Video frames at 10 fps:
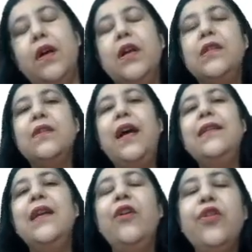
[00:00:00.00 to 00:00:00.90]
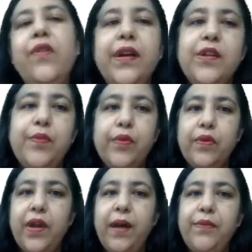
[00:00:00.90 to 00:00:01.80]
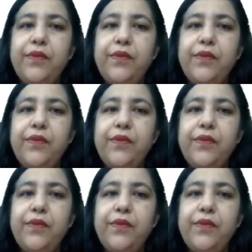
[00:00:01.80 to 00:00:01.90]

So that's how you write a program to